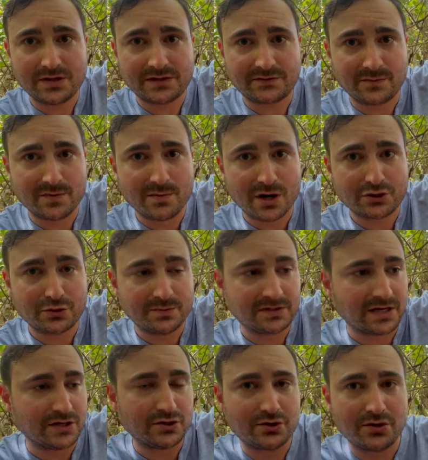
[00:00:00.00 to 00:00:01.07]
from the mushrooms
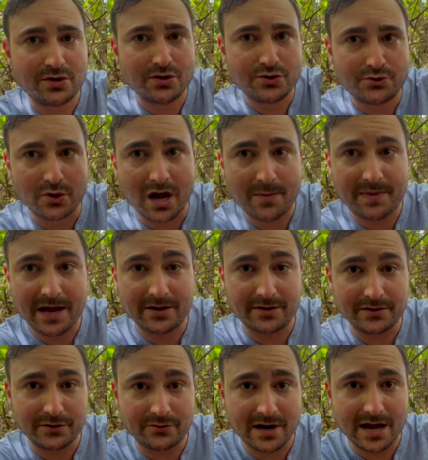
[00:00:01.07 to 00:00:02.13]
can drop out on the
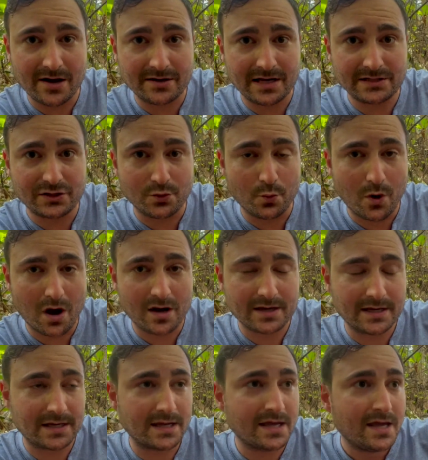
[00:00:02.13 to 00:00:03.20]
ground as you're
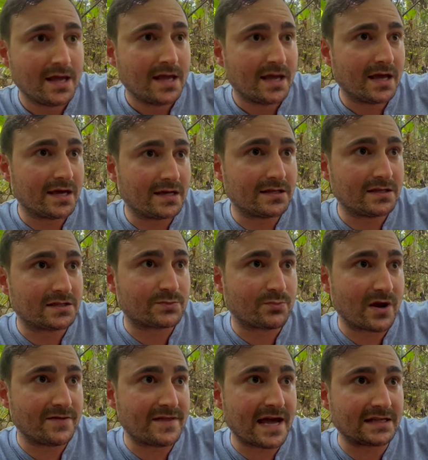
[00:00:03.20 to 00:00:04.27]
walking and
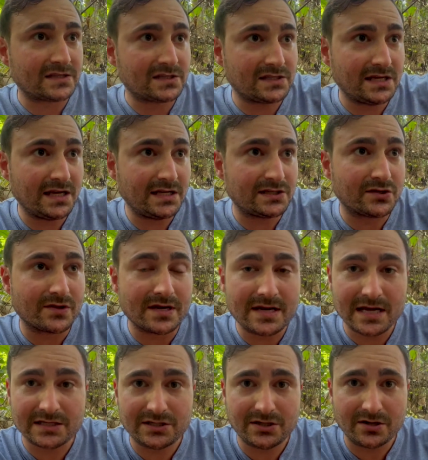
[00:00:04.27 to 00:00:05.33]
spread that seed so that
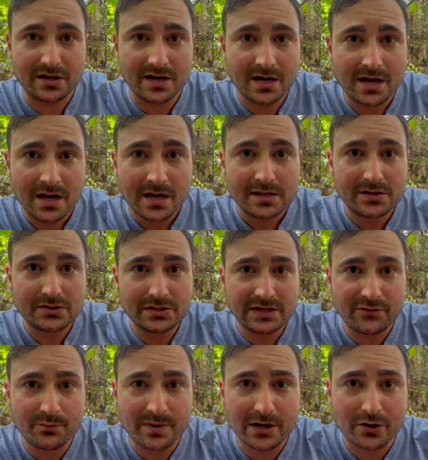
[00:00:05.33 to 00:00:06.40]
next year there's an
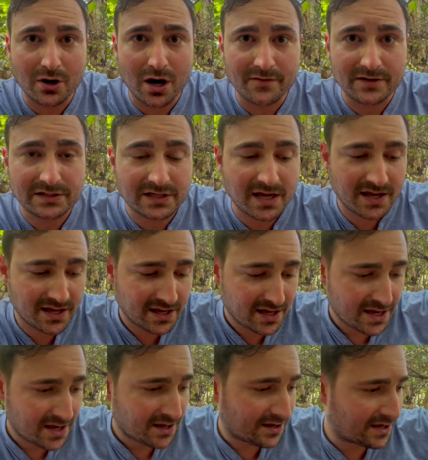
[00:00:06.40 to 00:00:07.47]
even bigger harvest.
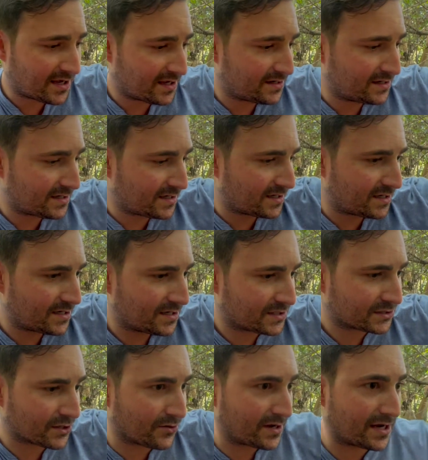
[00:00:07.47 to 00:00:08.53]
And
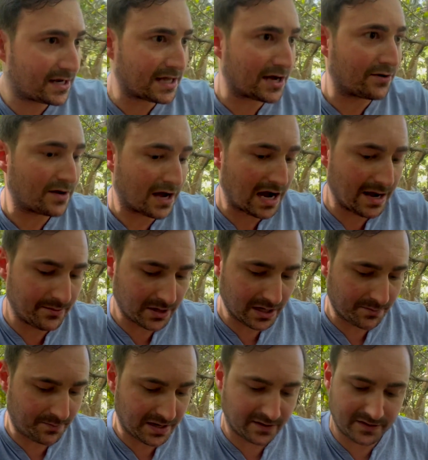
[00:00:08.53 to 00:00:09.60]
so anyhow, I'm gonna
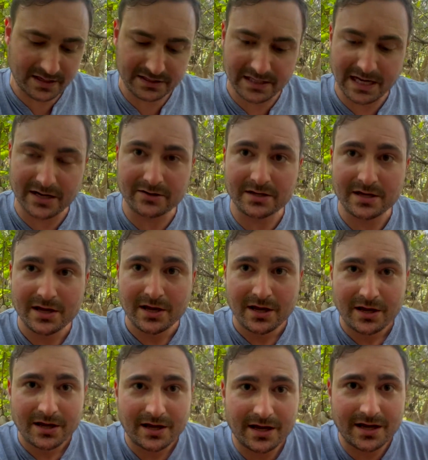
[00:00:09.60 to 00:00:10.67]
pick these now,
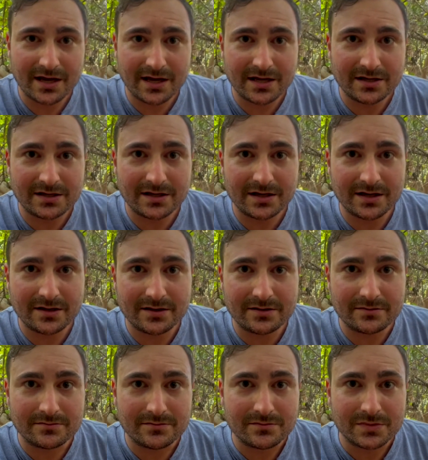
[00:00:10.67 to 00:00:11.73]
and
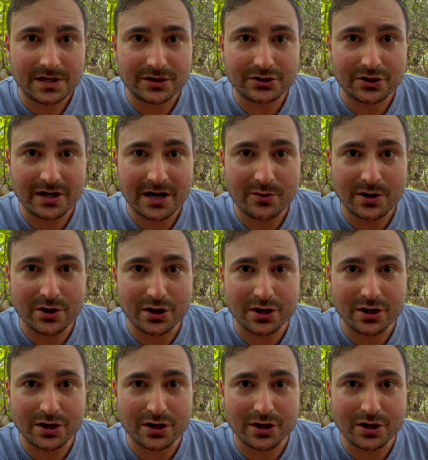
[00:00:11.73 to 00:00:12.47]
I'll show you how we cook